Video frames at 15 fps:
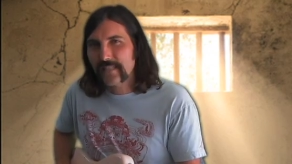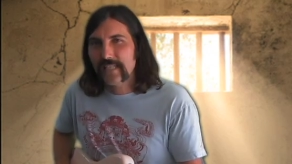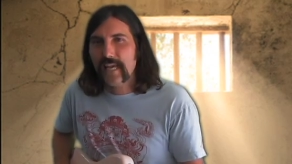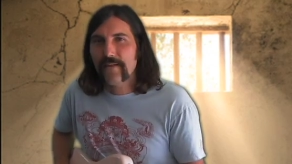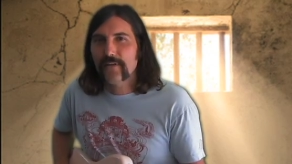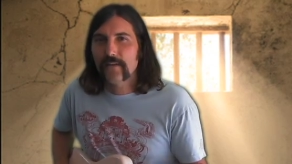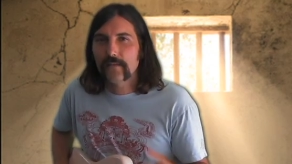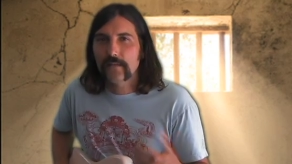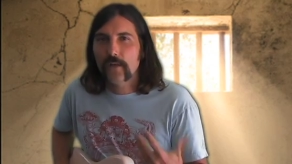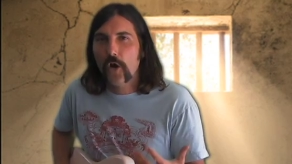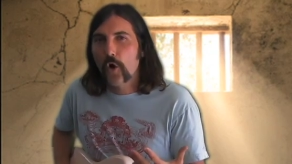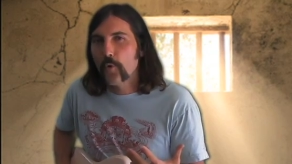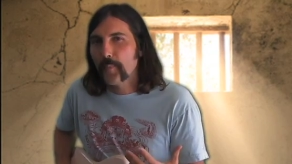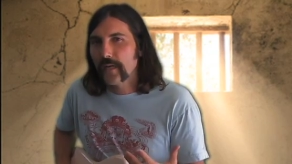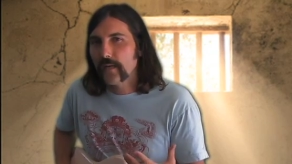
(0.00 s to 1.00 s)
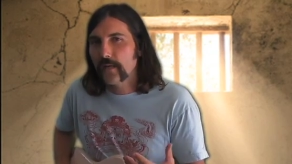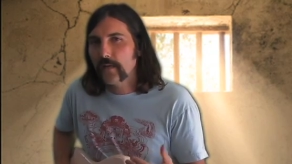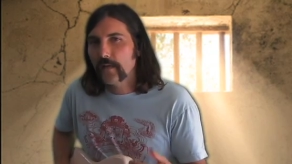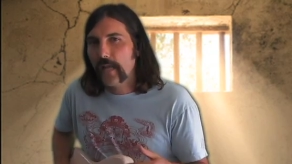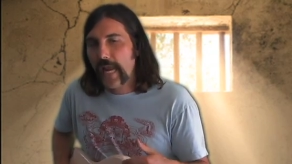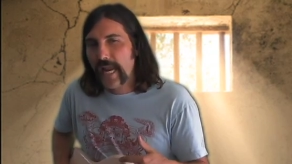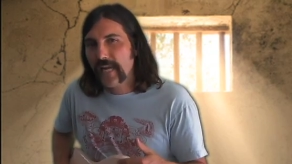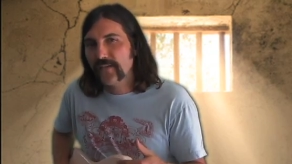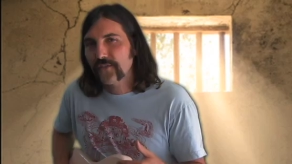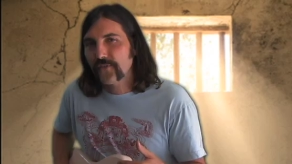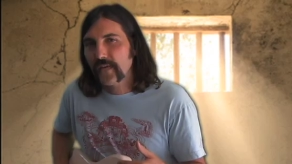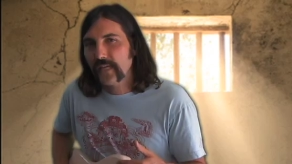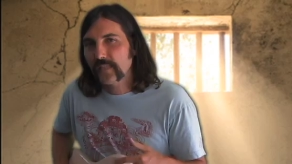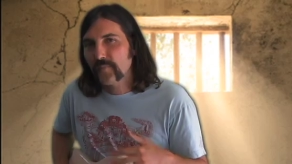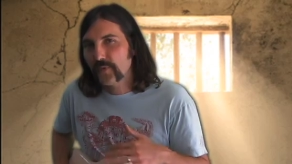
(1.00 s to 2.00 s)
7 open A
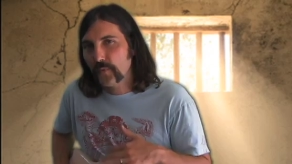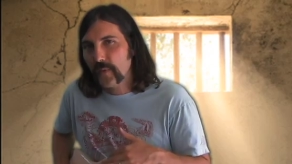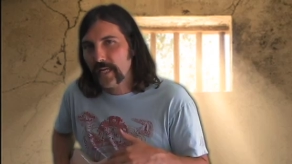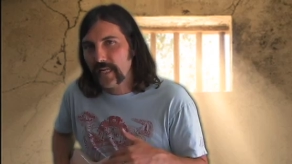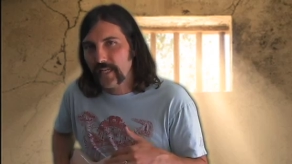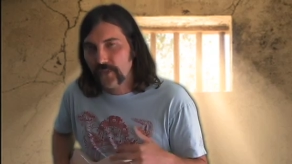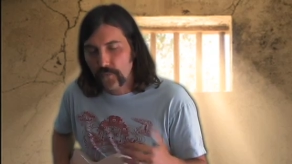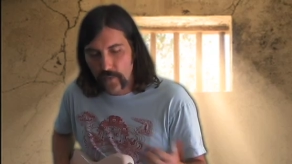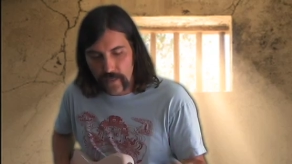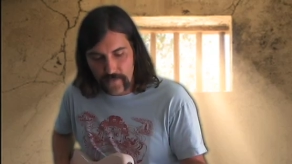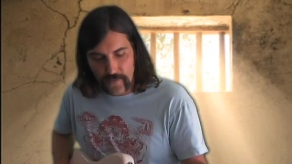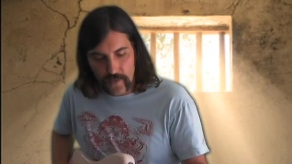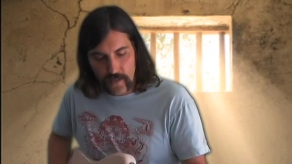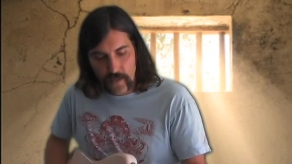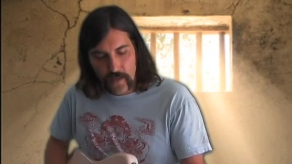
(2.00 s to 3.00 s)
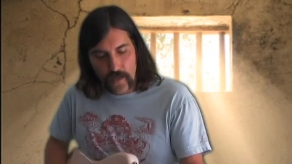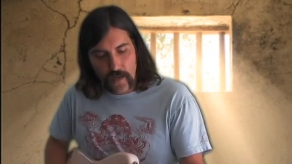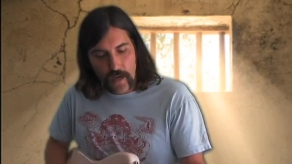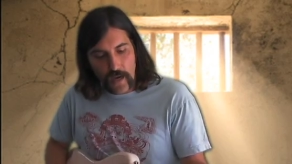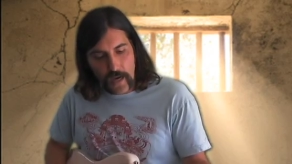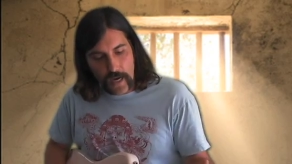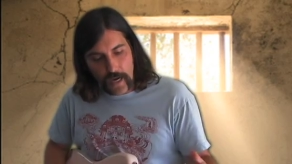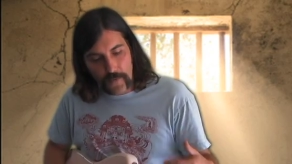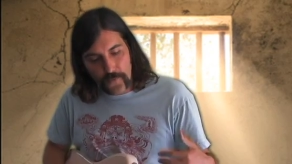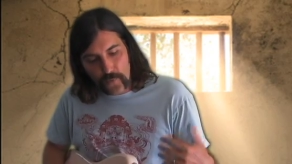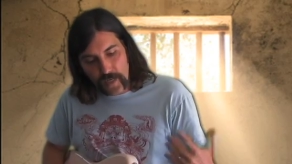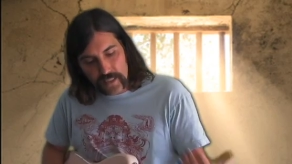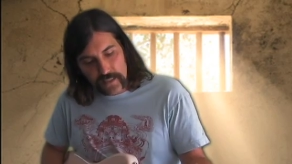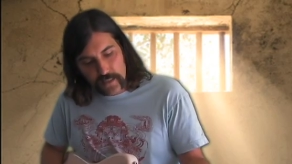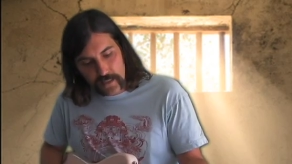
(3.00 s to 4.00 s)
strings between each riff. The
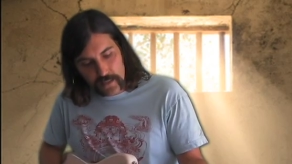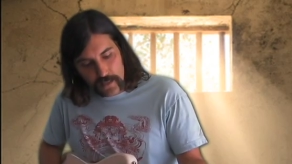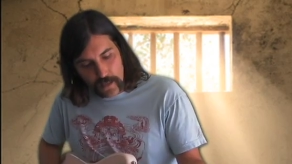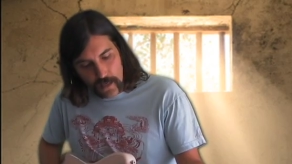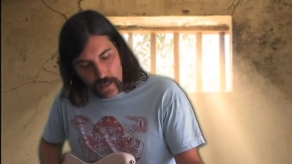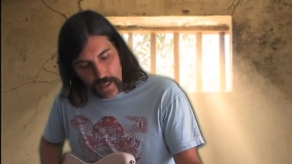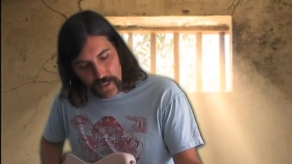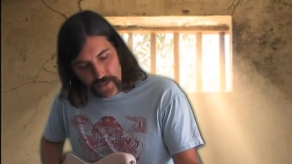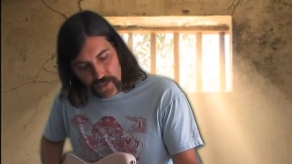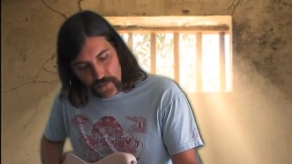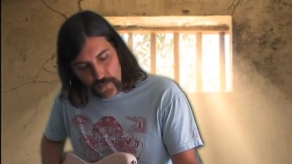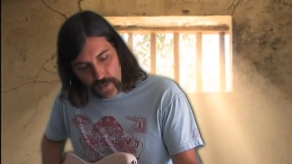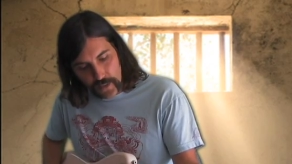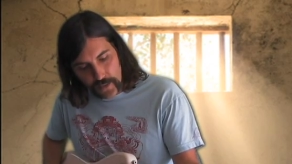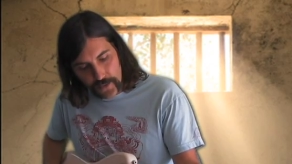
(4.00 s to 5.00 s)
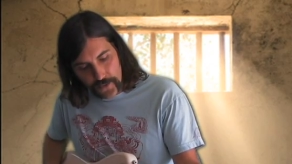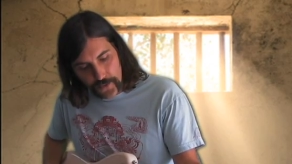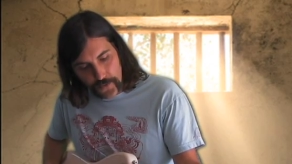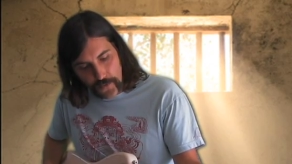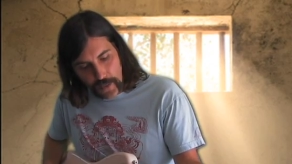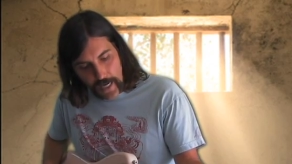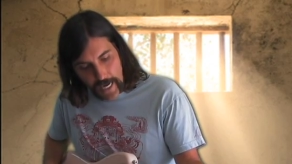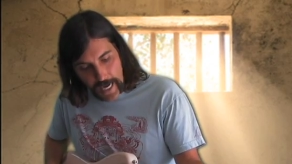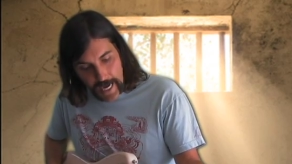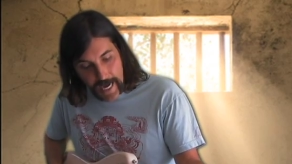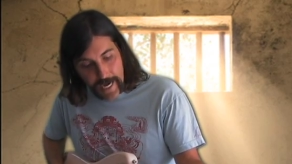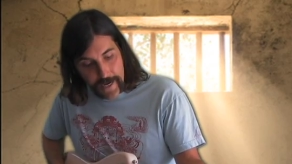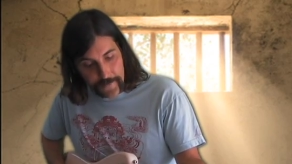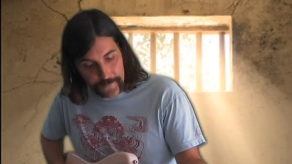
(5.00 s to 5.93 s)
rest of the song is just we're gonna do A,